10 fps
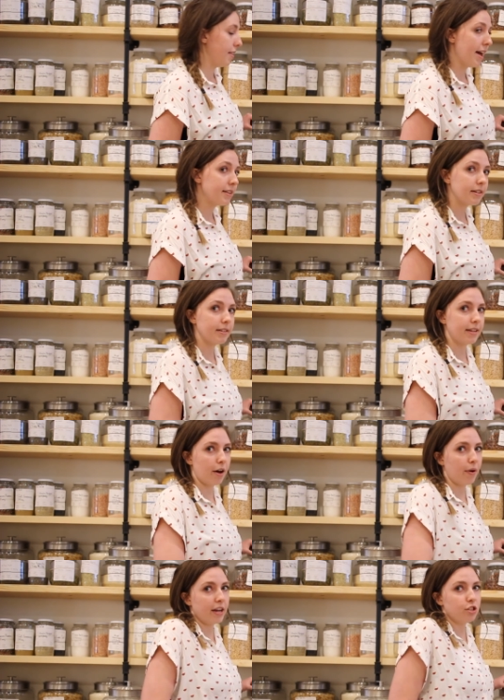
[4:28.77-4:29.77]
that is
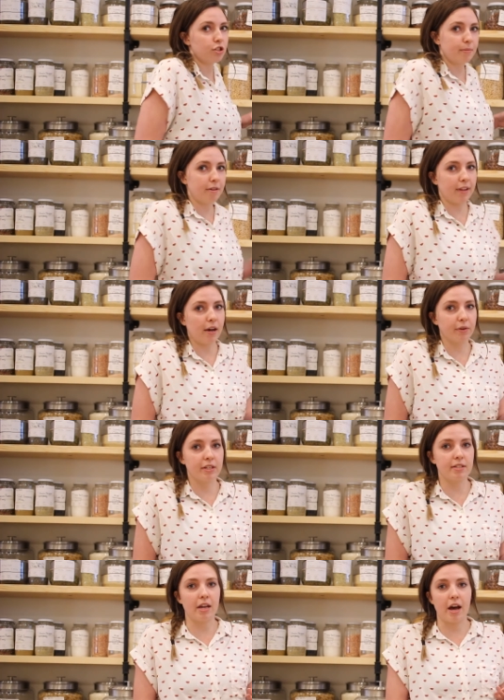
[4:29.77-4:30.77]
how I choose my
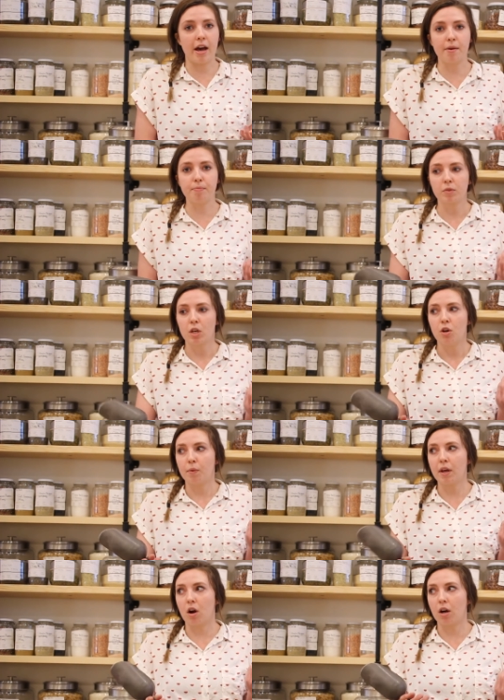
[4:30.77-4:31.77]
flours.
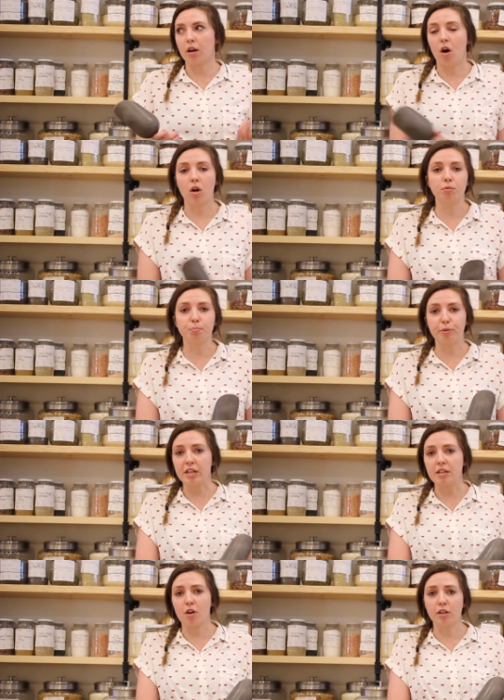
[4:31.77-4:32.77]
We are all
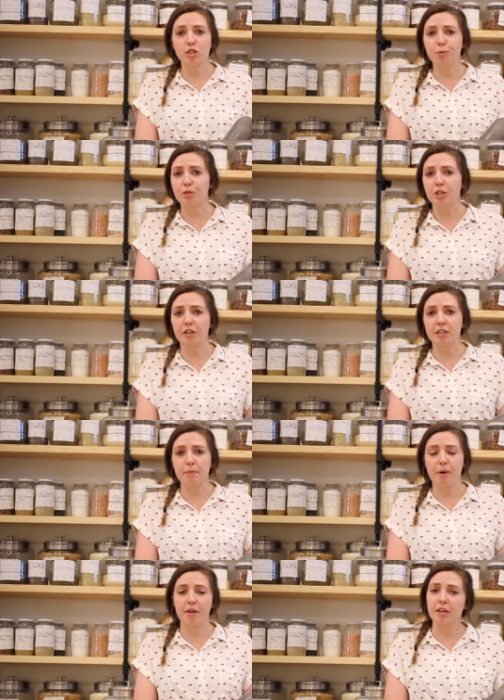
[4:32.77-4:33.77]
pretty knowledgeable here at the
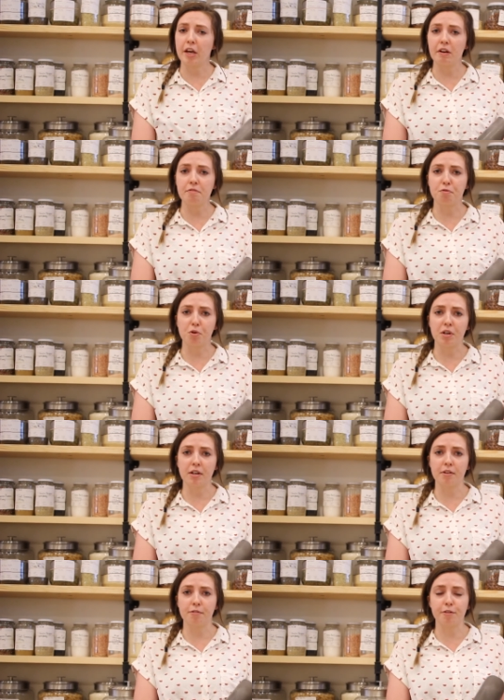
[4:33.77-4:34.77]
apothecary
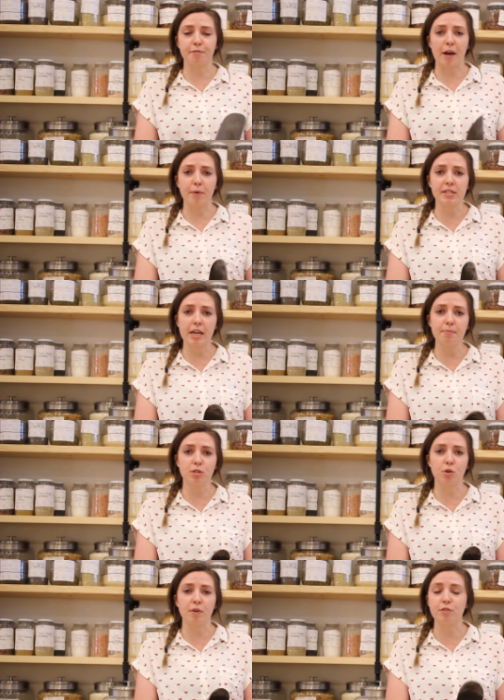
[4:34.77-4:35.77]
for flour types,
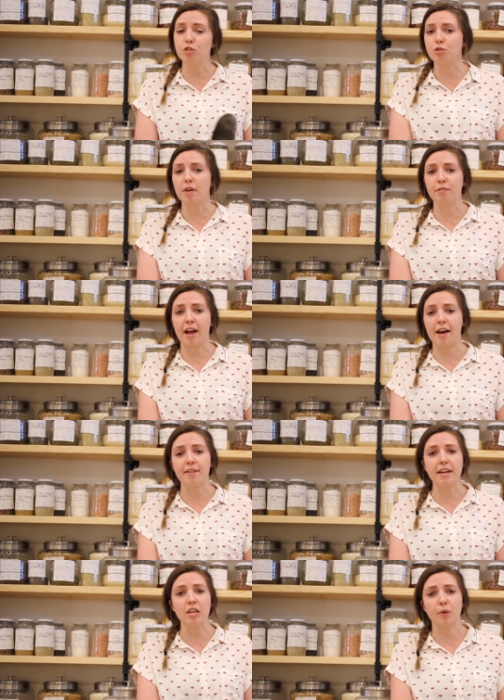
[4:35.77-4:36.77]
so if you do ever
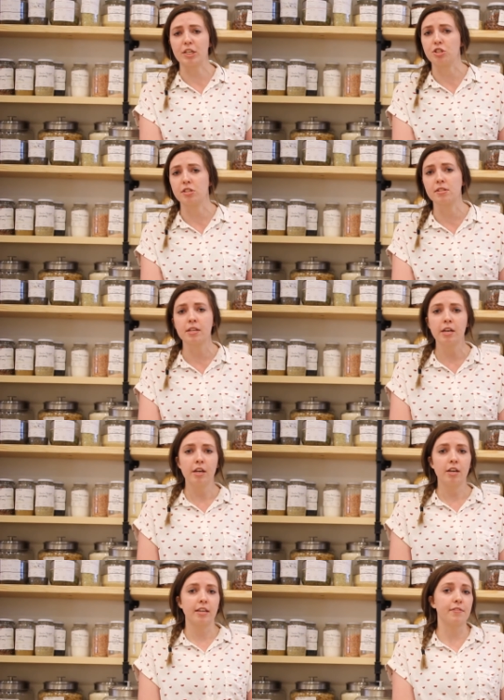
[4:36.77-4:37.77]
have any questions,
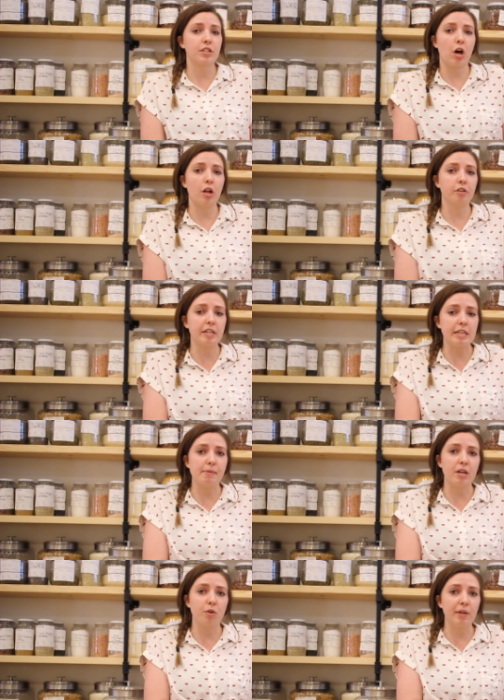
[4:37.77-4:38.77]
give us a call or an
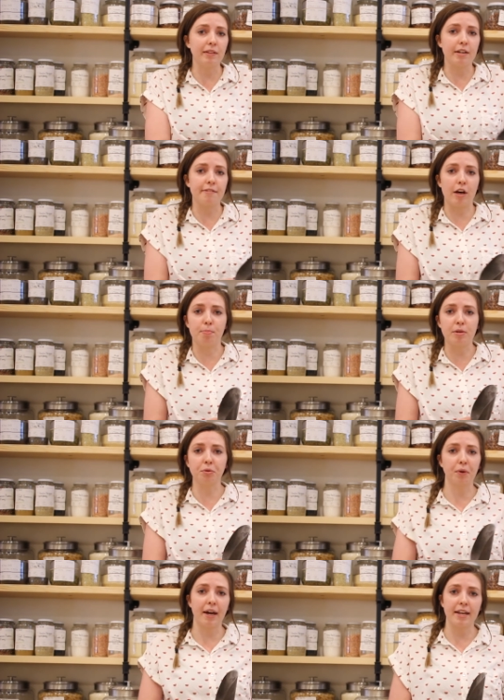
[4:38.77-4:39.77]
email. We love helping
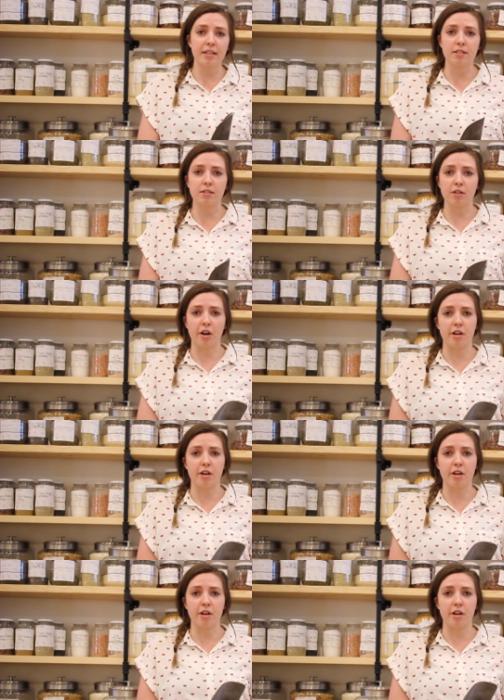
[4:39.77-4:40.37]
you guys